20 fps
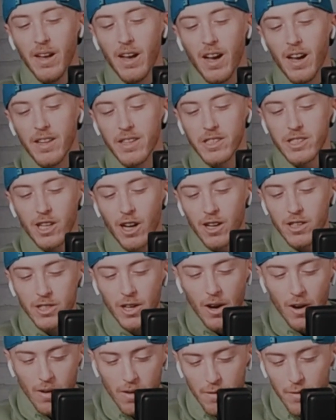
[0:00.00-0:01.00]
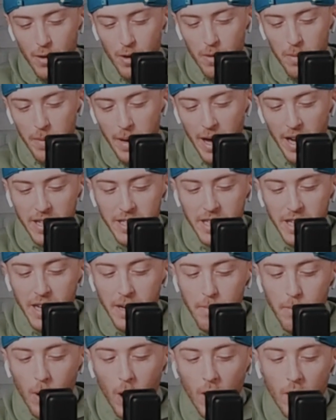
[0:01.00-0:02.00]
The Sharks are a very bad
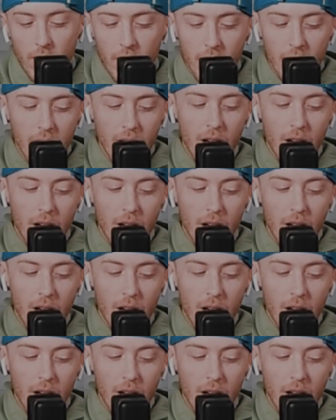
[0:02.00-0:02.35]
team, but